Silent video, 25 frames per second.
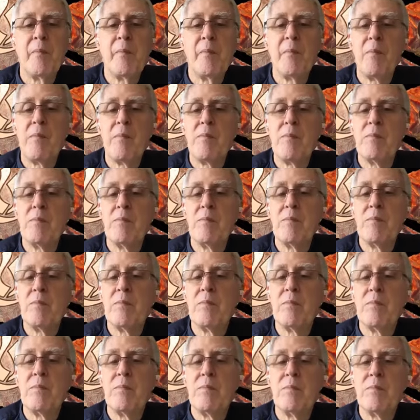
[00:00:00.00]

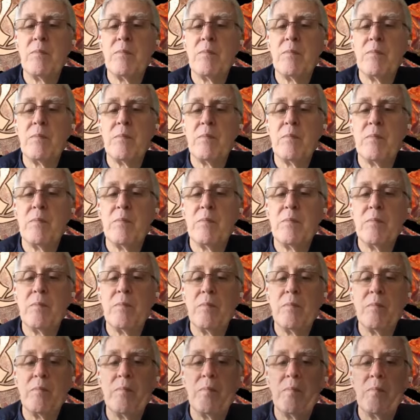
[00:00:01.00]

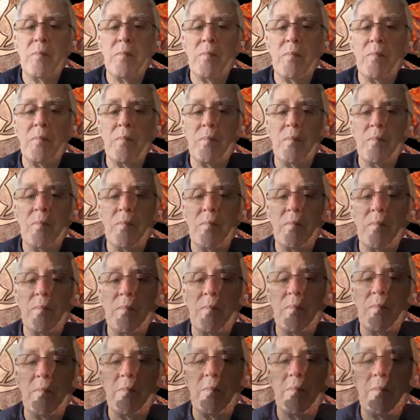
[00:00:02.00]

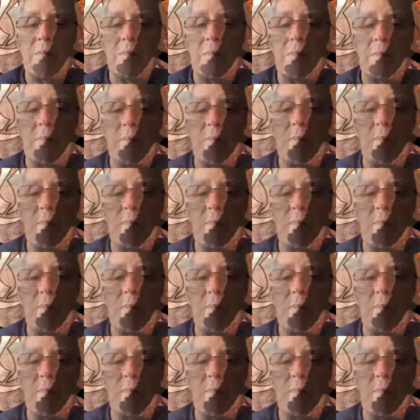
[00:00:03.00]
Nobody speaks.